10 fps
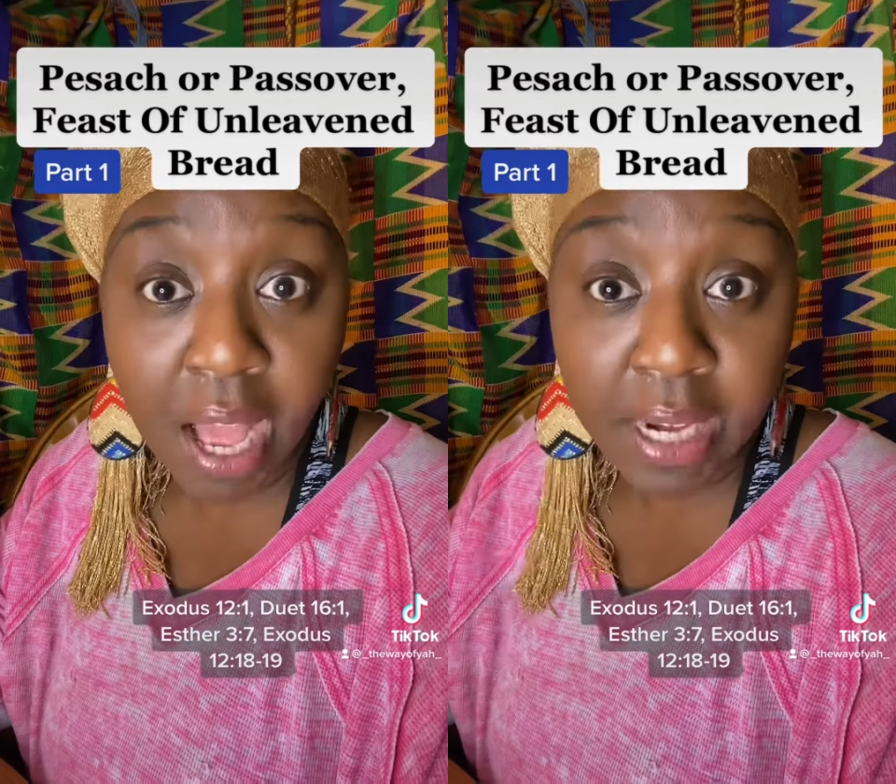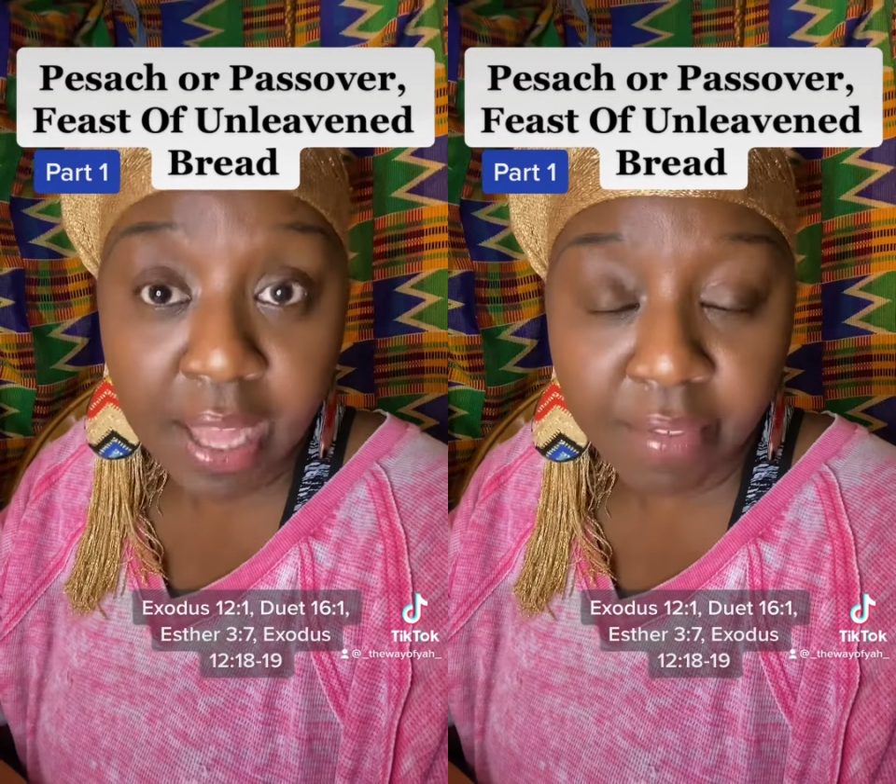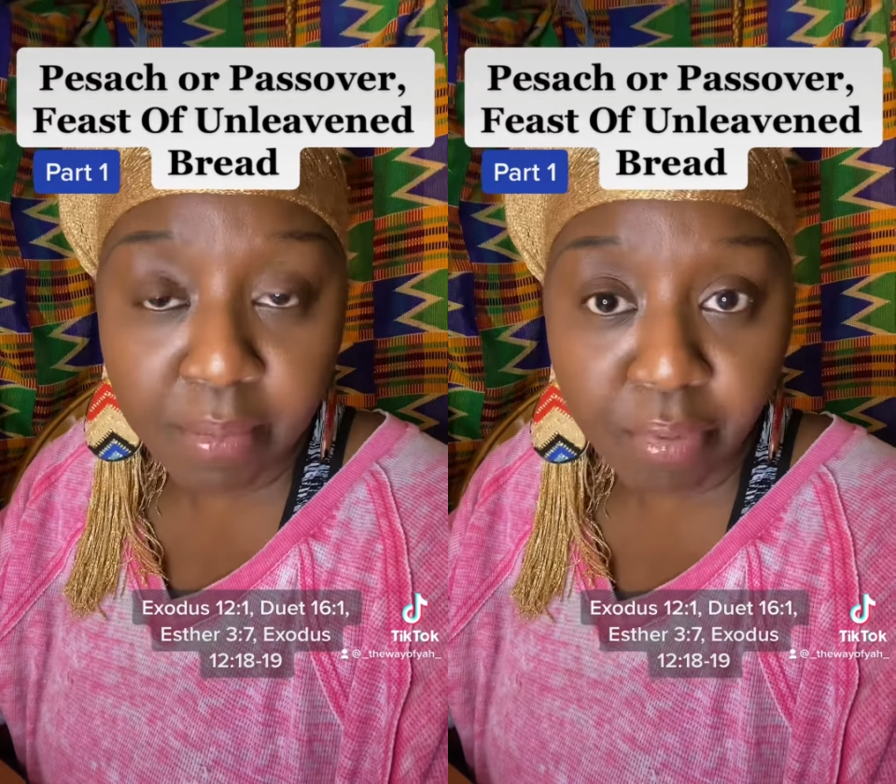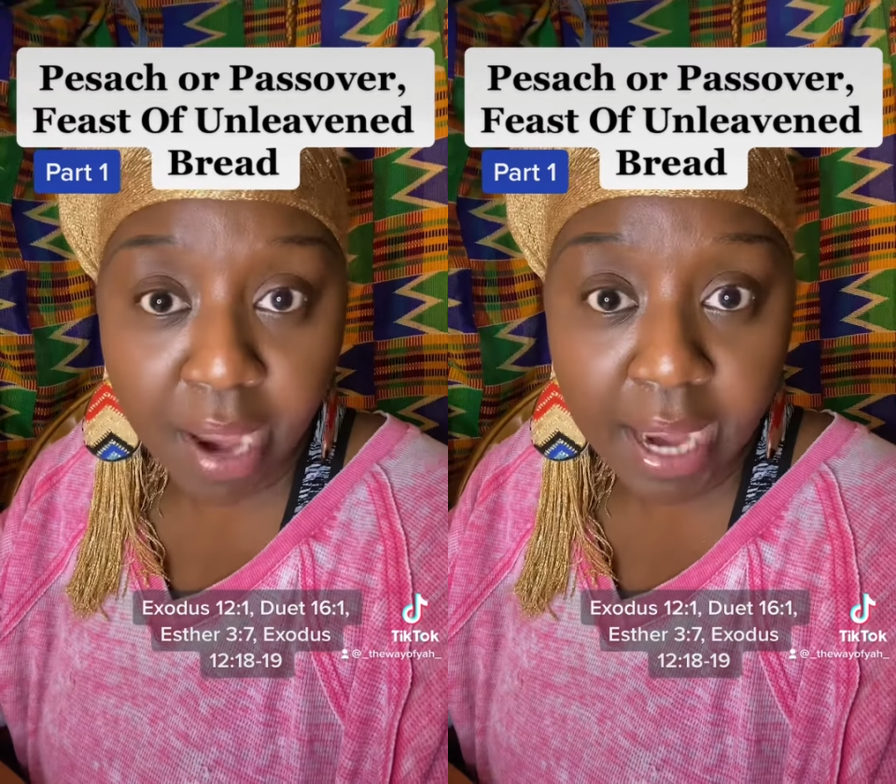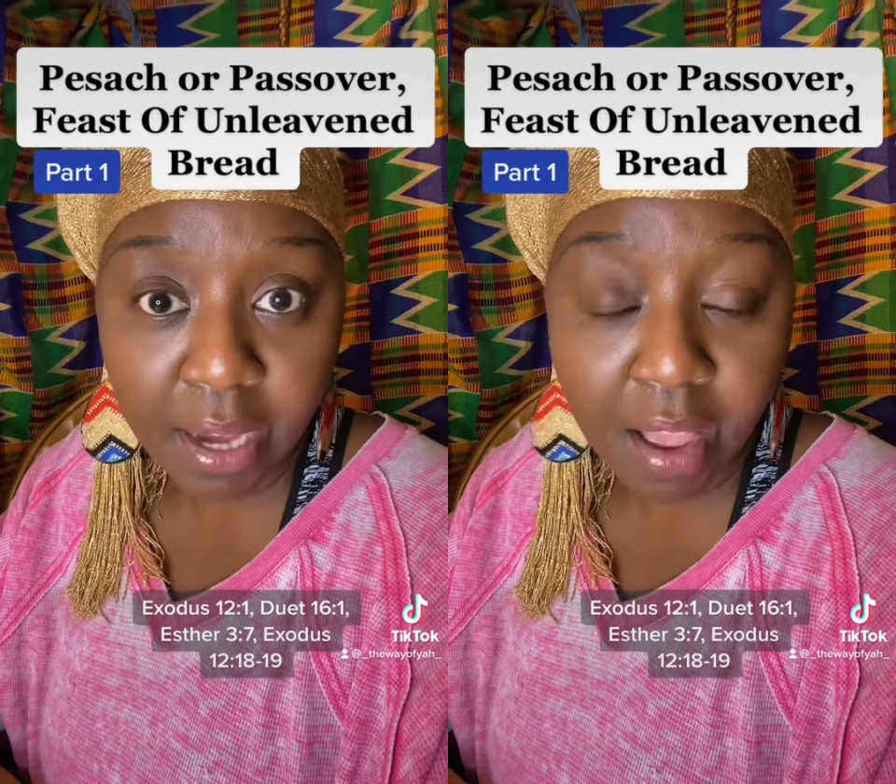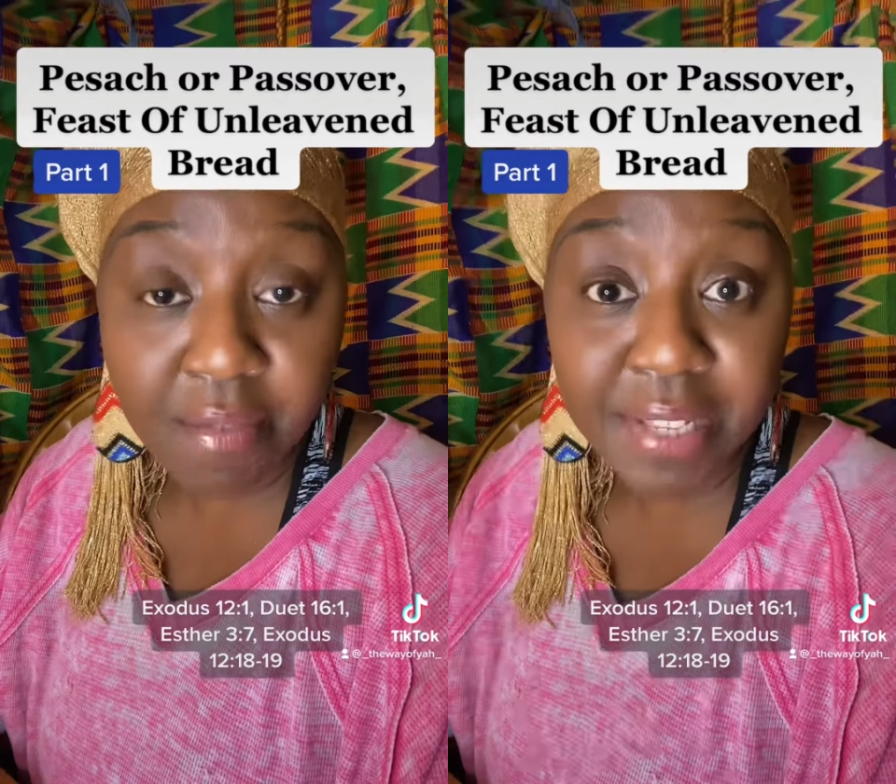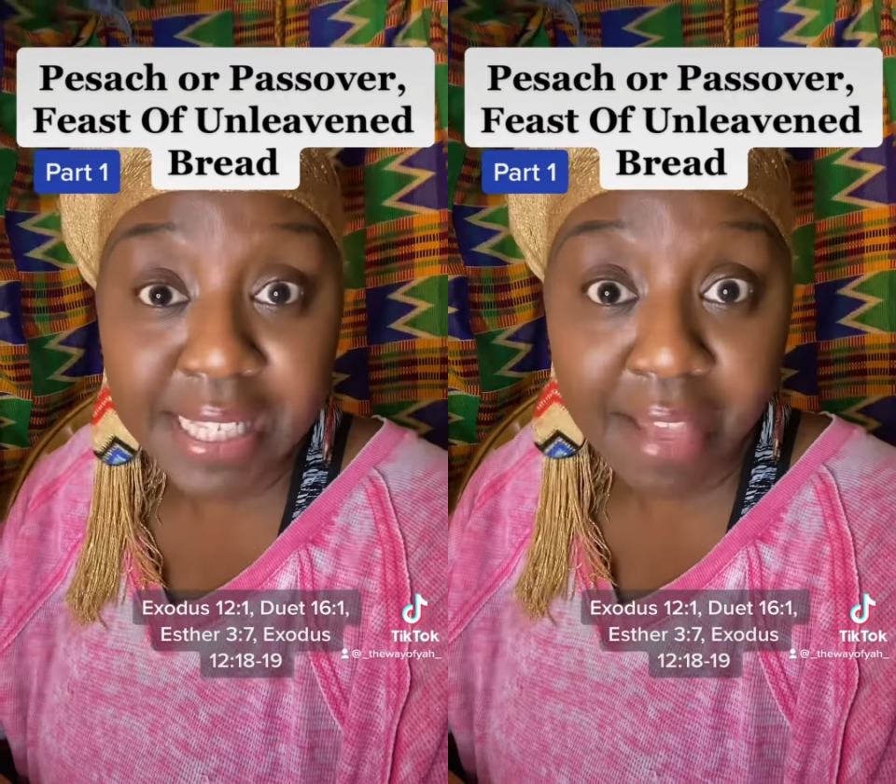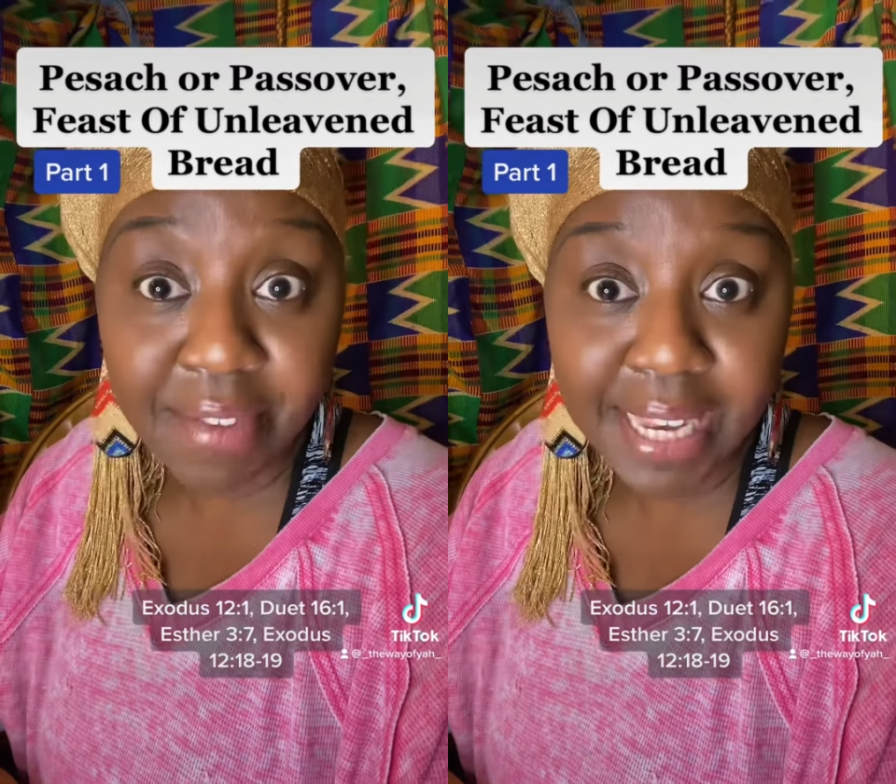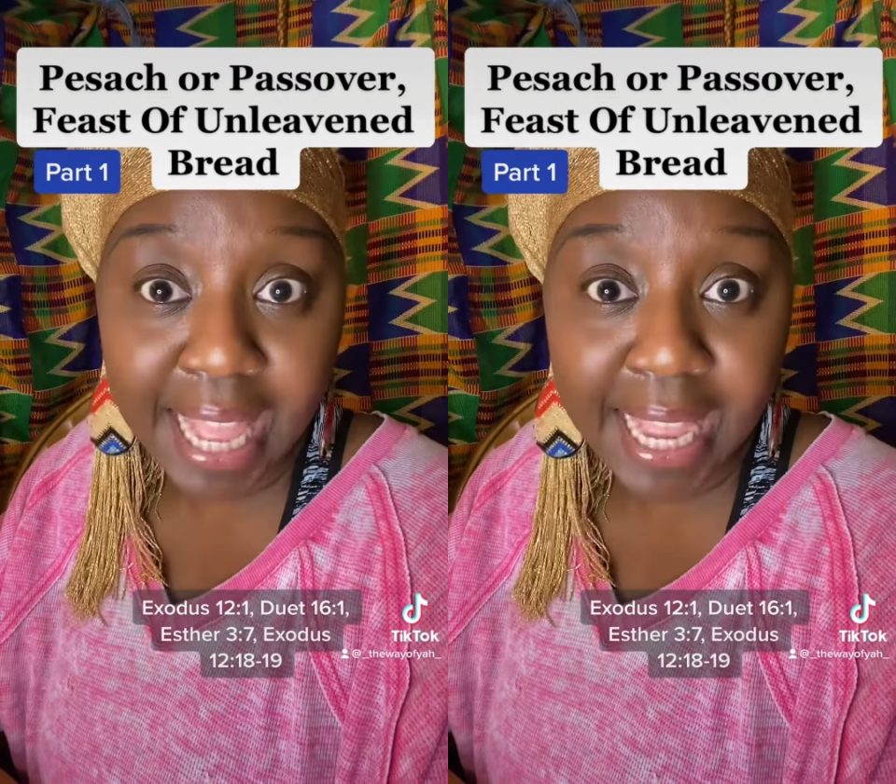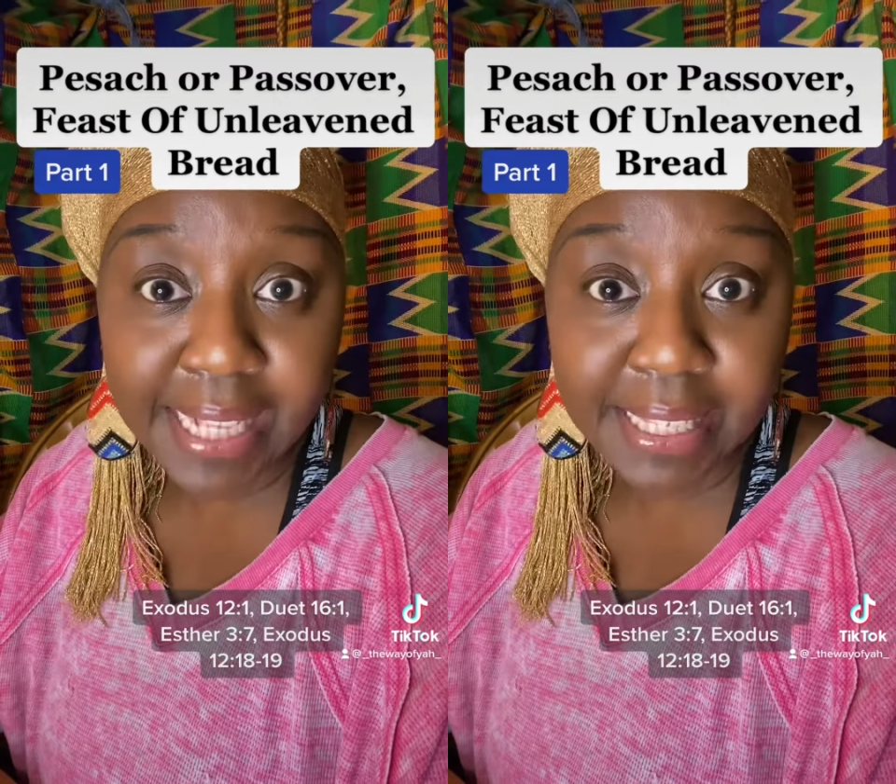unleavened bread for 7
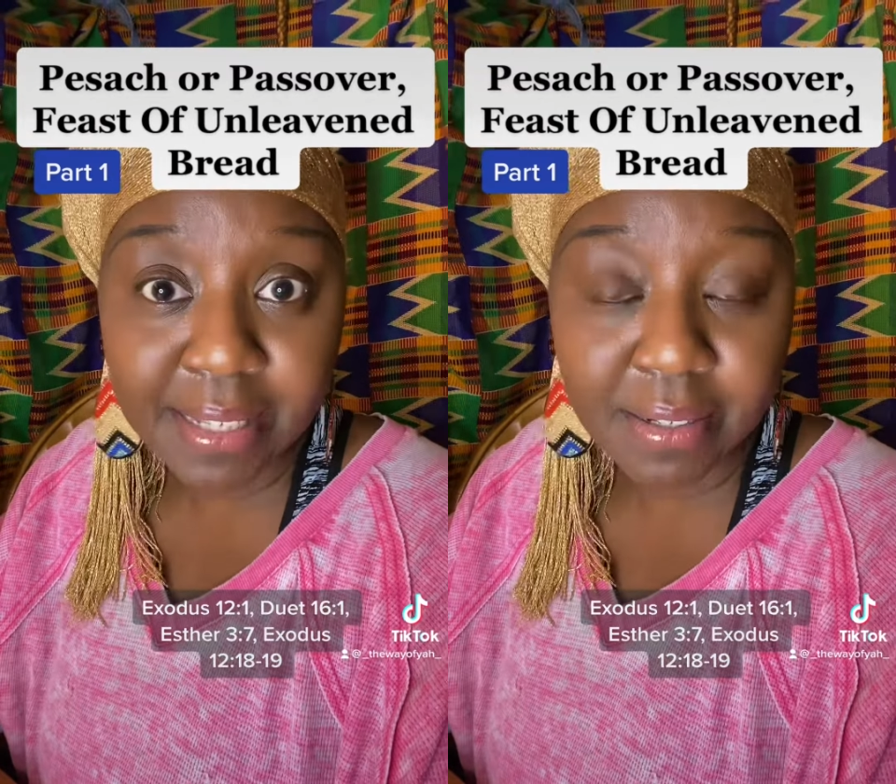days.